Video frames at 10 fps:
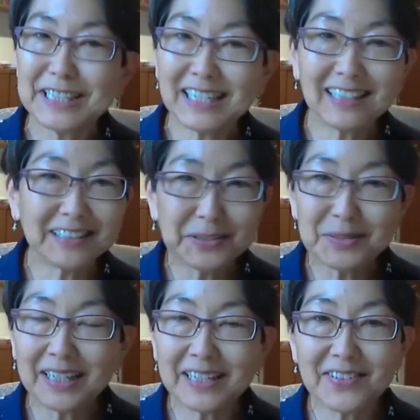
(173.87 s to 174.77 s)
Yeah, in the
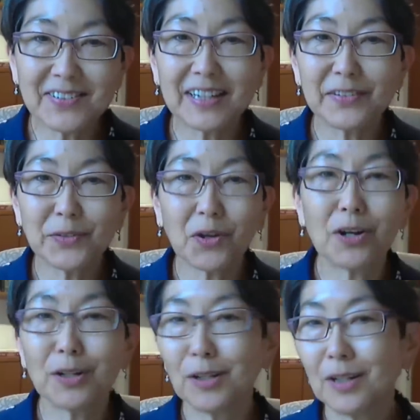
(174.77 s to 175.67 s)
United States,
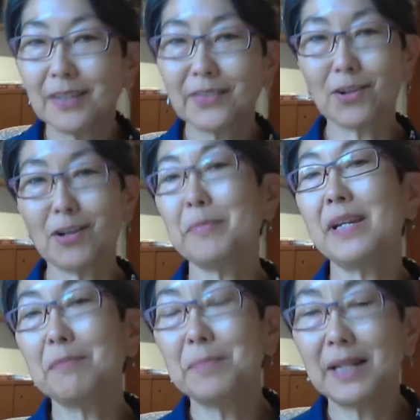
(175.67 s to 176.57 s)
our laws are
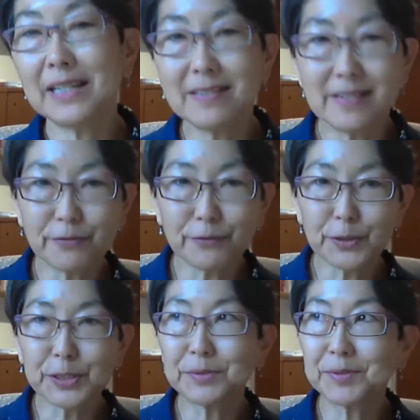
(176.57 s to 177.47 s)
made by
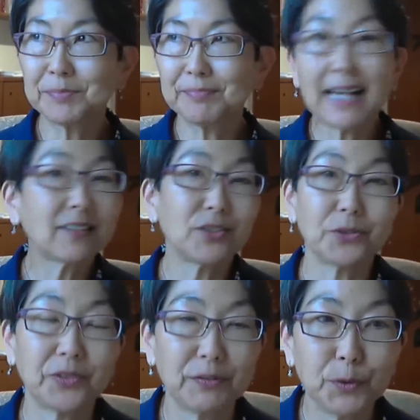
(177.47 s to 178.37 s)
different
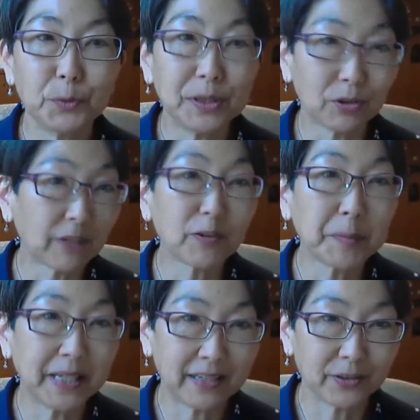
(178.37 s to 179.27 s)
actors, if you will,
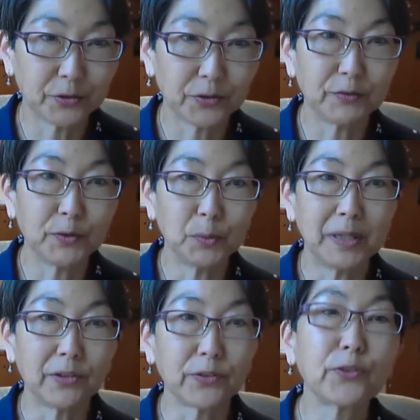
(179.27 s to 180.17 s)
government actors, if you
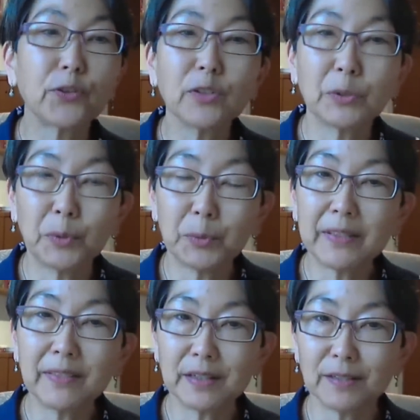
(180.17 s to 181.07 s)
will. So, certainly when we
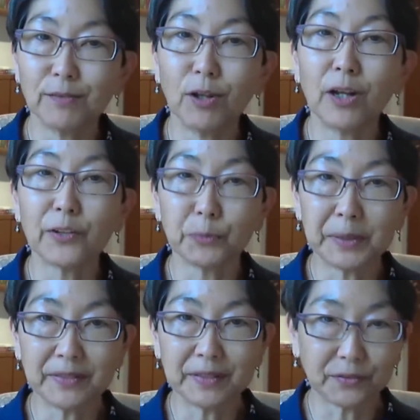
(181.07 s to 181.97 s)
think of laws, we think of